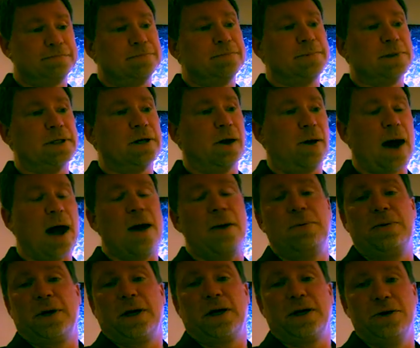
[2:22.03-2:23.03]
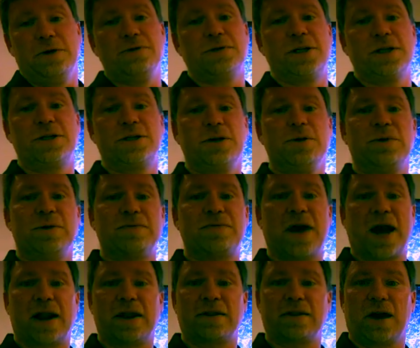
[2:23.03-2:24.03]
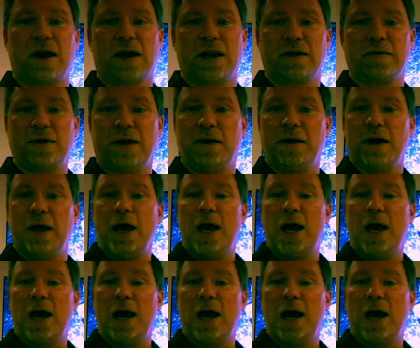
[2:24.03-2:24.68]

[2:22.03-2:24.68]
you know, I would have used it too if I'd have thought of it.